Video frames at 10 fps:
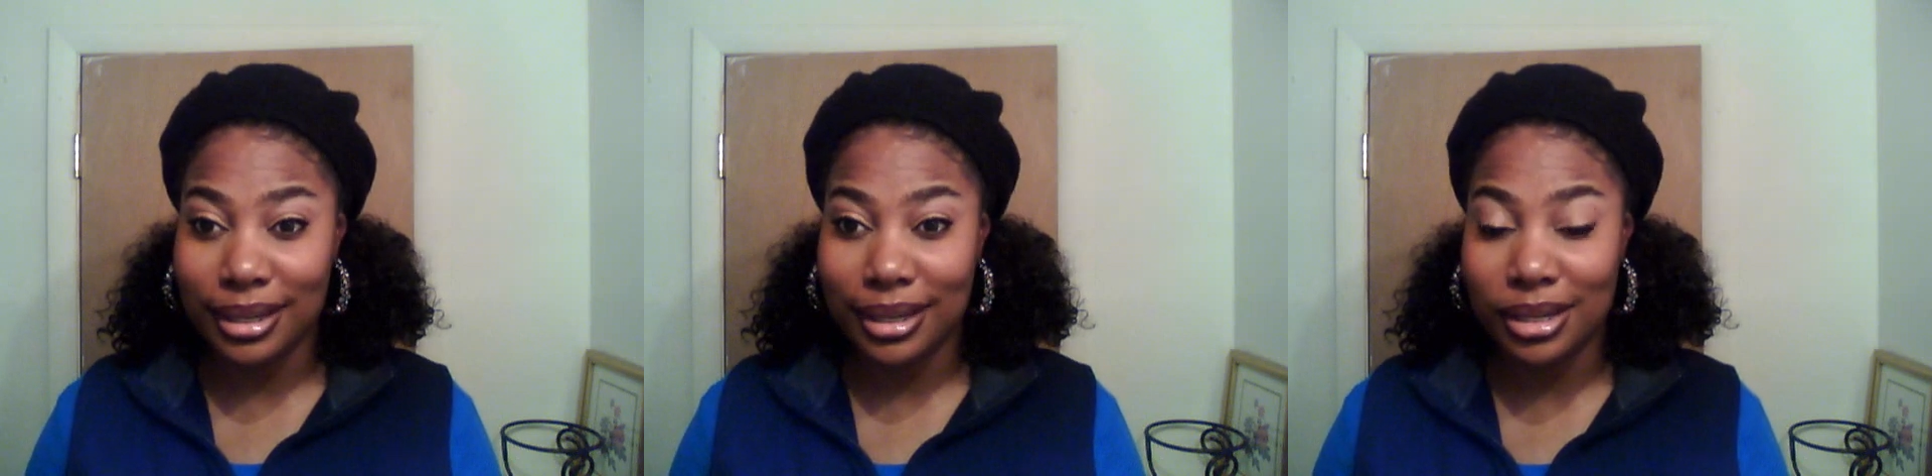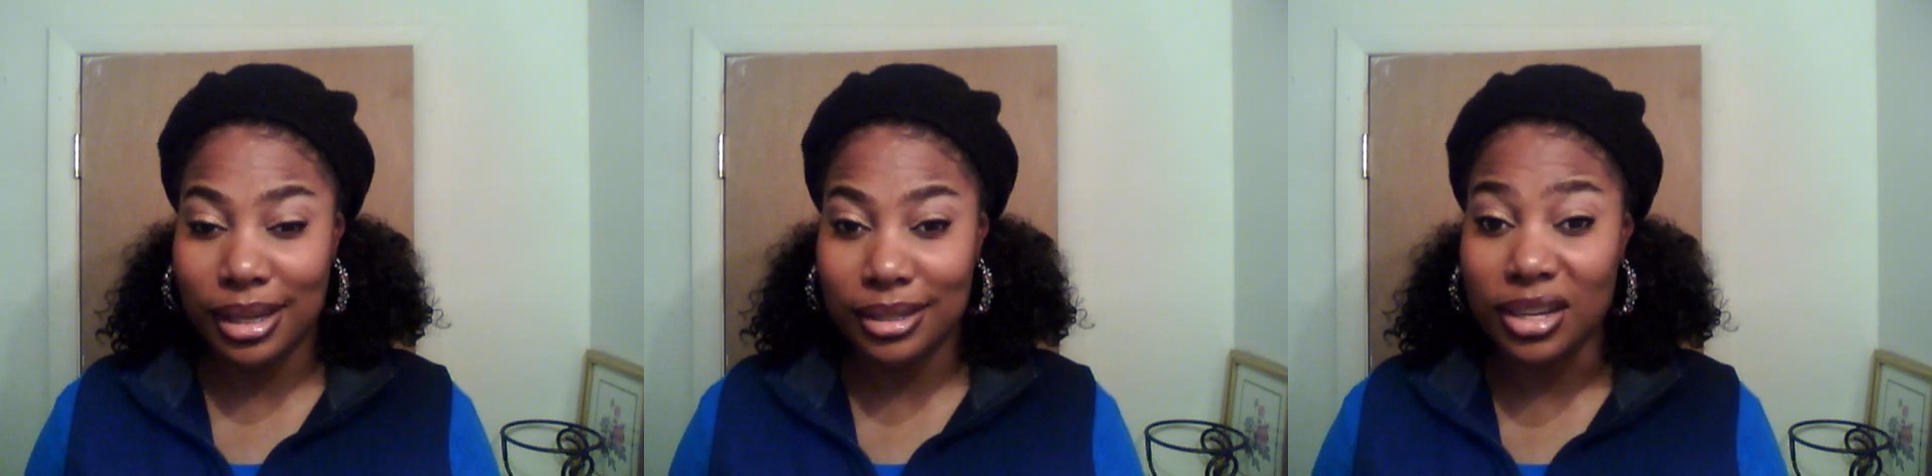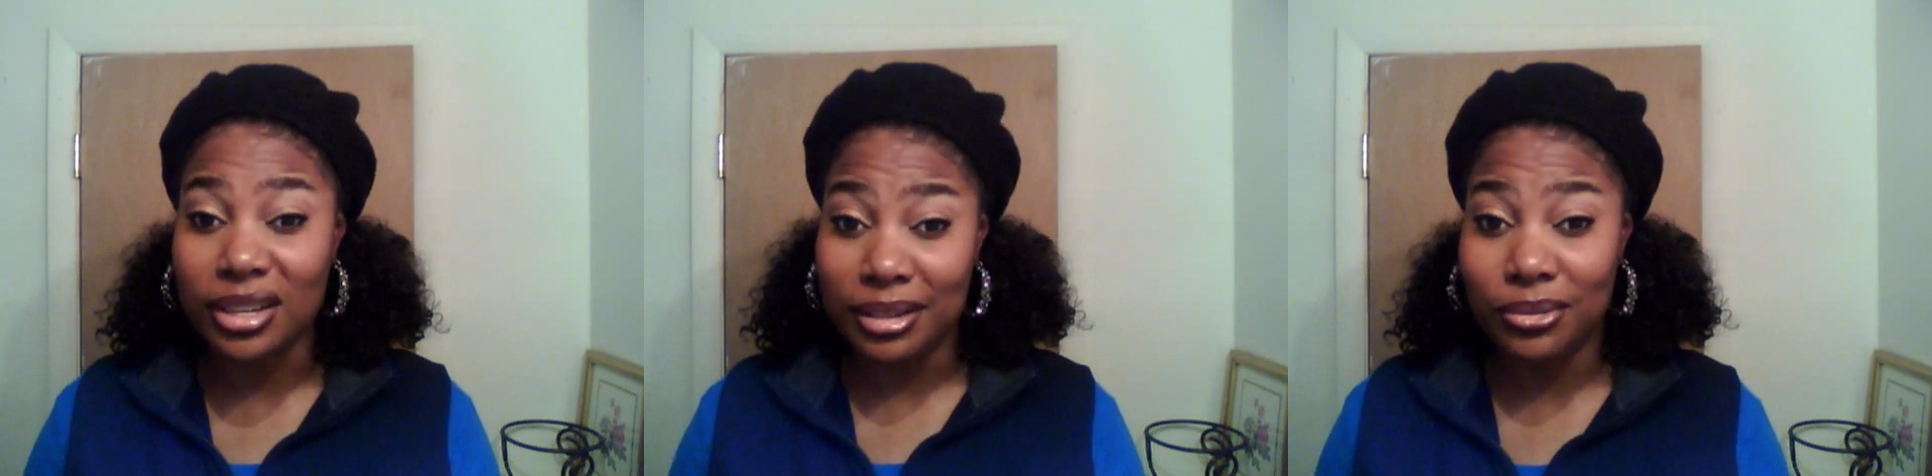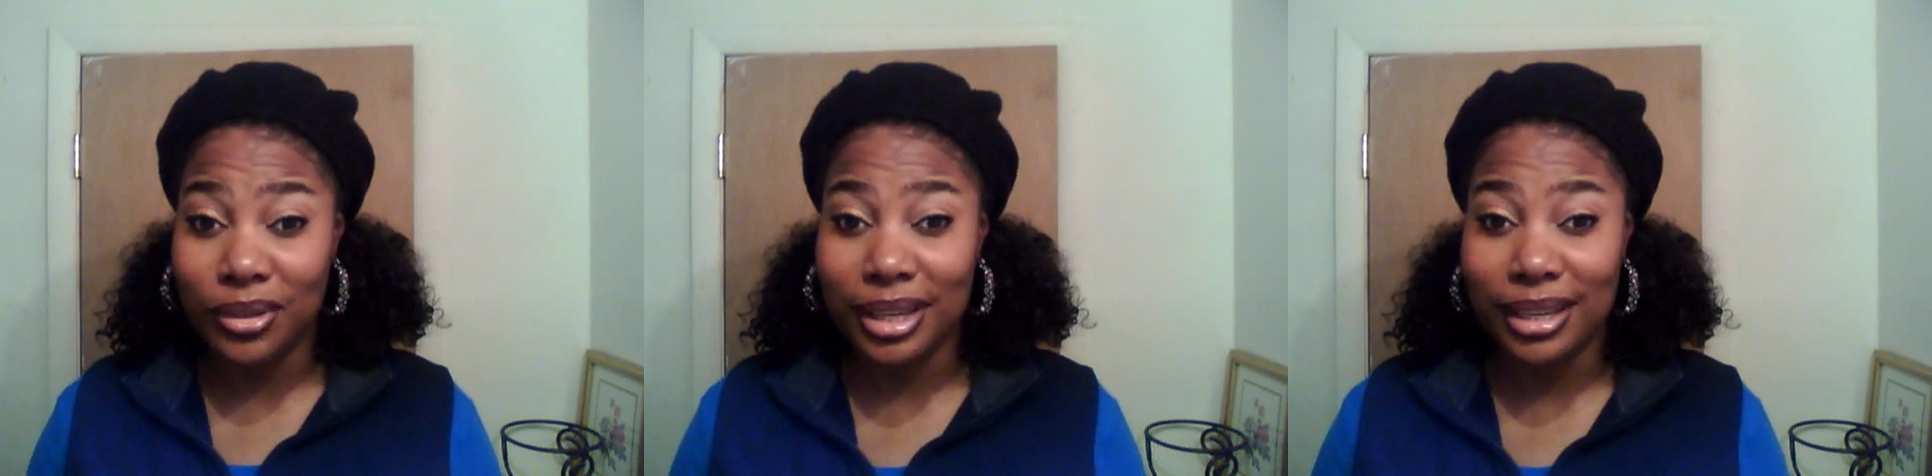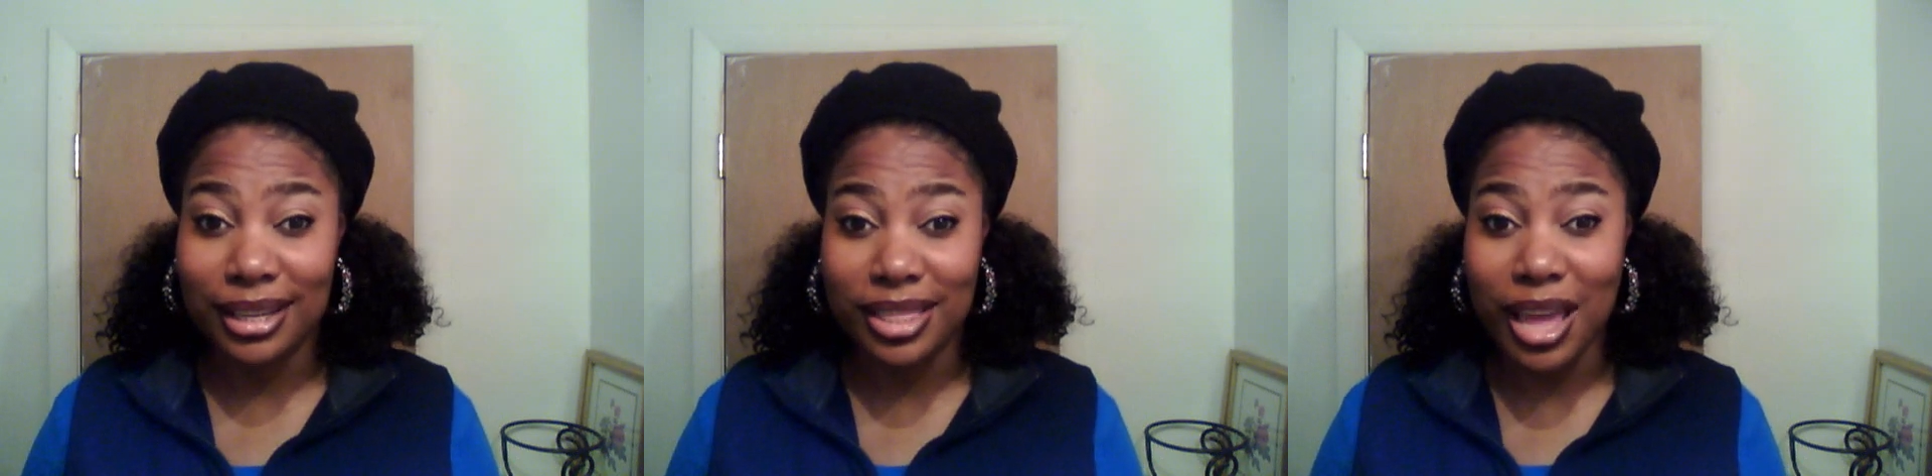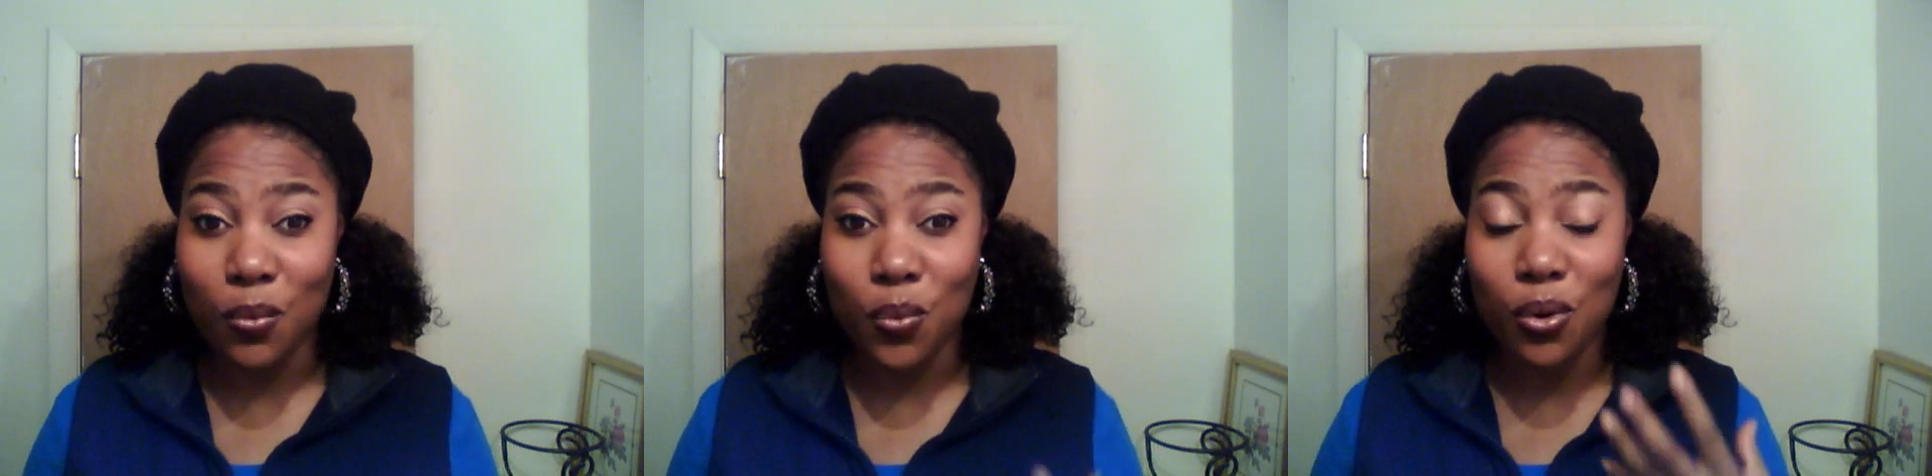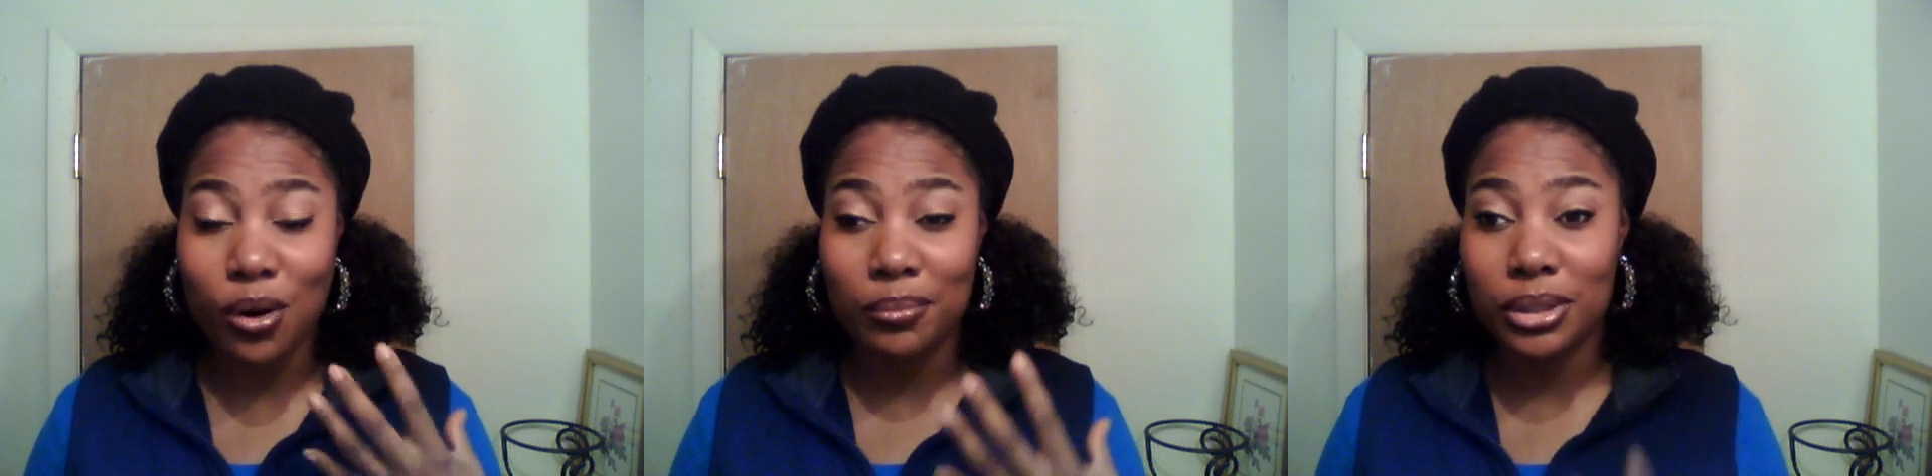It's a good feeling. That warm